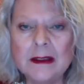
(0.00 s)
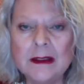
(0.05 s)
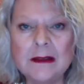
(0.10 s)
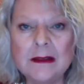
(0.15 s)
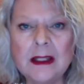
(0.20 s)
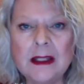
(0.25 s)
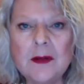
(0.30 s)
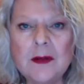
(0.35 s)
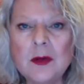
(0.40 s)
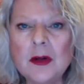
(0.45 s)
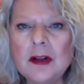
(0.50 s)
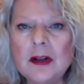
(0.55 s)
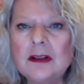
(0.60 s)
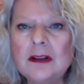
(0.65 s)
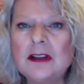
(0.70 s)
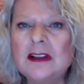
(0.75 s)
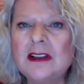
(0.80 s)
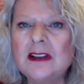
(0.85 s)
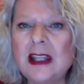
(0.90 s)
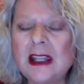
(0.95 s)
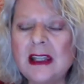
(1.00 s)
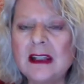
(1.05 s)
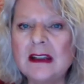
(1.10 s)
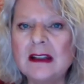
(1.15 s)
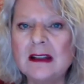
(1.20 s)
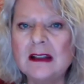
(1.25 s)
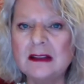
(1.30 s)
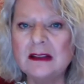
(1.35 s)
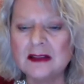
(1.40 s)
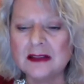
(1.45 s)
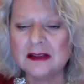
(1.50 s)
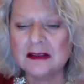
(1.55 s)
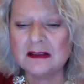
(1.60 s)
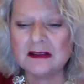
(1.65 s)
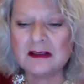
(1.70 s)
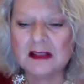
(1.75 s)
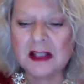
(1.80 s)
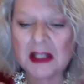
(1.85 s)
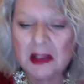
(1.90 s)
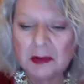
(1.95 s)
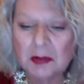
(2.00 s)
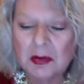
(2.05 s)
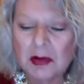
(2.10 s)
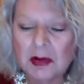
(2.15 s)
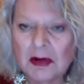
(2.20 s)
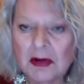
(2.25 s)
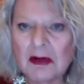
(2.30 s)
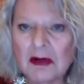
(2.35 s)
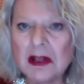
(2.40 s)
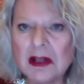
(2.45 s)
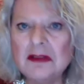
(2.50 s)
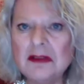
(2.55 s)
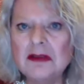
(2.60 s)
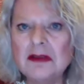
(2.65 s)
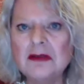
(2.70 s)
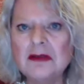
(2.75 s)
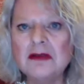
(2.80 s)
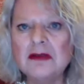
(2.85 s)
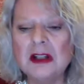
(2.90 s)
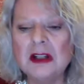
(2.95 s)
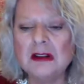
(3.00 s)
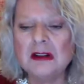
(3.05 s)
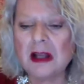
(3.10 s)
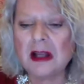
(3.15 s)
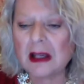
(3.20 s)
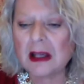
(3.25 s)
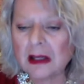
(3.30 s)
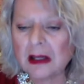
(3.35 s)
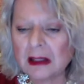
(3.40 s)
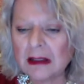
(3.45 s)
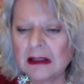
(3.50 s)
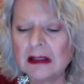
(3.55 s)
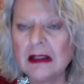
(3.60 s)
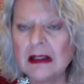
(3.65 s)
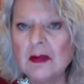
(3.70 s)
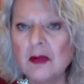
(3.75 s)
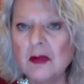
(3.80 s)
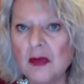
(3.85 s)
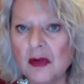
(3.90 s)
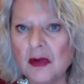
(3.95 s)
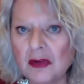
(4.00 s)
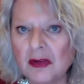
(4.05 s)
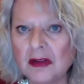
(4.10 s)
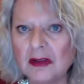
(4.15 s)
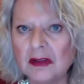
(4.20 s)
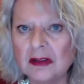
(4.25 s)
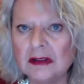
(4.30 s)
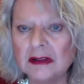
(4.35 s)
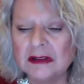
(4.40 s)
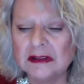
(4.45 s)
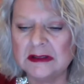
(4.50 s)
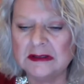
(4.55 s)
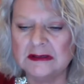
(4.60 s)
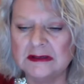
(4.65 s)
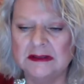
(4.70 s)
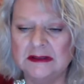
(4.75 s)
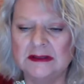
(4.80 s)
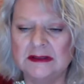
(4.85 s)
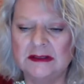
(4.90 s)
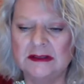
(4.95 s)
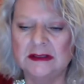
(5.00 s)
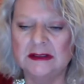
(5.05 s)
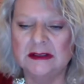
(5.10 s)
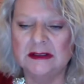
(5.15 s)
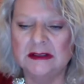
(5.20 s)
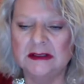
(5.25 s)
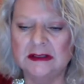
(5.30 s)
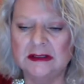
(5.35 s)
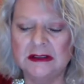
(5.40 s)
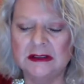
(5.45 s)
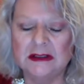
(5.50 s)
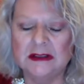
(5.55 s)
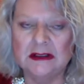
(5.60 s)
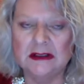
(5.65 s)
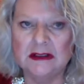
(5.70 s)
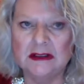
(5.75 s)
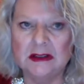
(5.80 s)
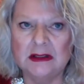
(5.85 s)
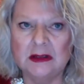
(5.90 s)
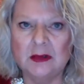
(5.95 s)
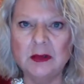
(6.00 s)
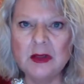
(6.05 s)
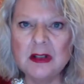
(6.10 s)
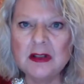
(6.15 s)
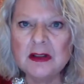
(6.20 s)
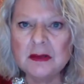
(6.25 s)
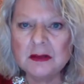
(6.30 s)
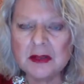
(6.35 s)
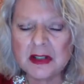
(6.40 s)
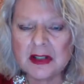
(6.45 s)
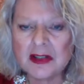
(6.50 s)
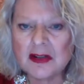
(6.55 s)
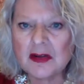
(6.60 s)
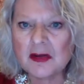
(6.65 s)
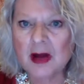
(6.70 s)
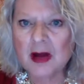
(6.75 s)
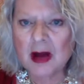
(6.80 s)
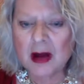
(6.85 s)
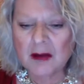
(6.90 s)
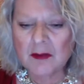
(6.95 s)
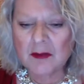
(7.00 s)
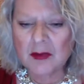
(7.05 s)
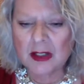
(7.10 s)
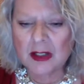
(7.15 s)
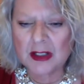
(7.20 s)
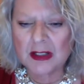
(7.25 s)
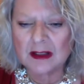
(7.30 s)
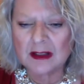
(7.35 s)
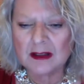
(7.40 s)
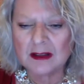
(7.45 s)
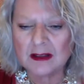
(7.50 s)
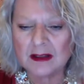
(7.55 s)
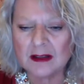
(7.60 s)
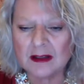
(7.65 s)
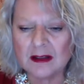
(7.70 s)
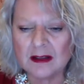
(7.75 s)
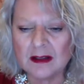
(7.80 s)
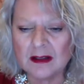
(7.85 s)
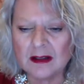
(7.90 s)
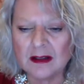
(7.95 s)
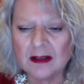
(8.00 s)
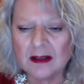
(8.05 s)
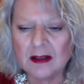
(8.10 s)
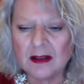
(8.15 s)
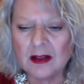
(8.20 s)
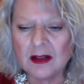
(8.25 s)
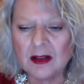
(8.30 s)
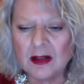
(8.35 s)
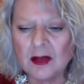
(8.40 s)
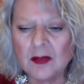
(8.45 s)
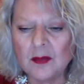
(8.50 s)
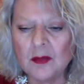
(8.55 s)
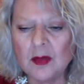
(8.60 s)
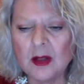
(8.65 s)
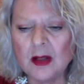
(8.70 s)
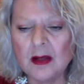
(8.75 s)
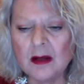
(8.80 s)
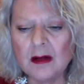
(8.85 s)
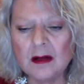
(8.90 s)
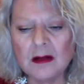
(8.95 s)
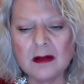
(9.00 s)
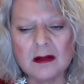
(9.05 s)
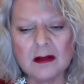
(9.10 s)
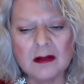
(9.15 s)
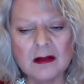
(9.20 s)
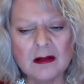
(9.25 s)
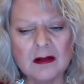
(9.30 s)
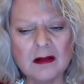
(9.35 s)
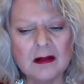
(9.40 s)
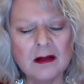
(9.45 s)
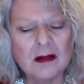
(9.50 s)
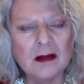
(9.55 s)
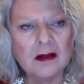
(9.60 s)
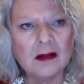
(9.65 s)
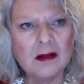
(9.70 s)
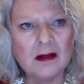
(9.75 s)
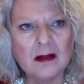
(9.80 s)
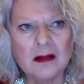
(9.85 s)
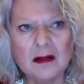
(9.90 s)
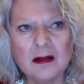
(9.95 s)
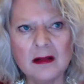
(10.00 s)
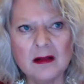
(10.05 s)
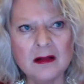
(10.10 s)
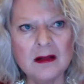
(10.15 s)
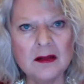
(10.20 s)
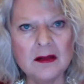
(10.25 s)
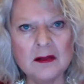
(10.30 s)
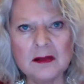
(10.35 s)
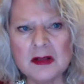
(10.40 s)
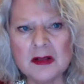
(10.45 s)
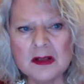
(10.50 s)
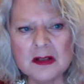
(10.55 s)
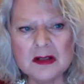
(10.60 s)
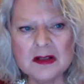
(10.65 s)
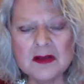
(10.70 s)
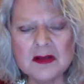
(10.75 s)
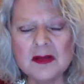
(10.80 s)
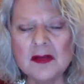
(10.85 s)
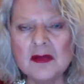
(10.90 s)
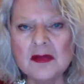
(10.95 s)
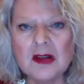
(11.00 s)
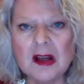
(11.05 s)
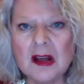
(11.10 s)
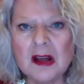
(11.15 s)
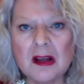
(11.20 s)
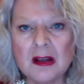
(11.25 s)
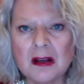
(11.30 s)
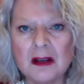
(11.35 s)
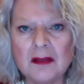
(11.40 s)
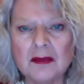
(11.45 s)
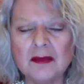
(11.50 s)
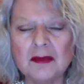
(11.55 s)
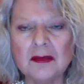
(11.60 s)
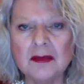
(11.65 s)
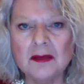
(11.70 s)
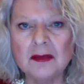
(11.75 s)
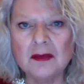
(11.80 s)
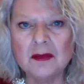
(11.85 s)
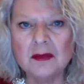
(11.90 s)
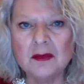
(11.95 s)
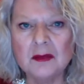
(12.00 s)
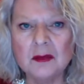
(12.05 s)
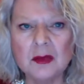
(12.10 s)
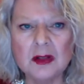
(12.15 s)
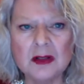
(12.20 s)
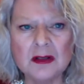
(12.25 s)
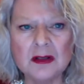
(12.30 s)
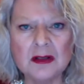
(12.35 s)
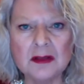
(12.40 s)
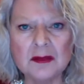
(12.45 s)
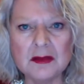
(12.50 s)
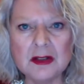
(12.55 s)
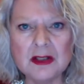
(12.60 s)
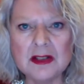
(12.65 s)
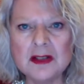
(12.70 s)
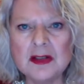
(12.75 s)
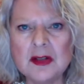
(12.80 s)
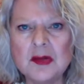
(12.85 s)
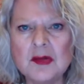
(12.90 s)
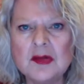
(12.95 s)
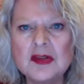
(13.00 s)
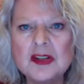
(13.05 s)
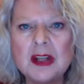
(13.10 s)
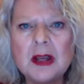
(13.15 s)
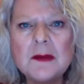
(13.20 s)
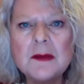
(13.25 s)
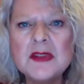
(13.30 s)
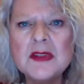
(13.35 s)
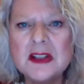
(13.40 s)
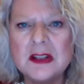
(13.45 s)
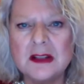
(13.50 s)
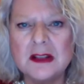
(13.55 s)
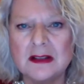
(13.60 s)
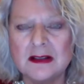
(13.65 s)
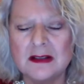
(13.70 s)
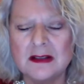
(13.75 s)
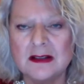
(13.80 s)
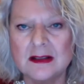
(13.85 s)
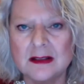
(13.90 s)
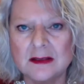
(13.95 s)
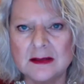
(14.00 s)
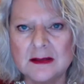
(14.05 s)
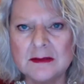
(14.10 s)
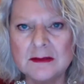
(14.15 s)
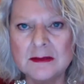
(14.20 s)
They want to take us deeper into their ugly world, where there is no harmony, where there is no love, where there is no substance.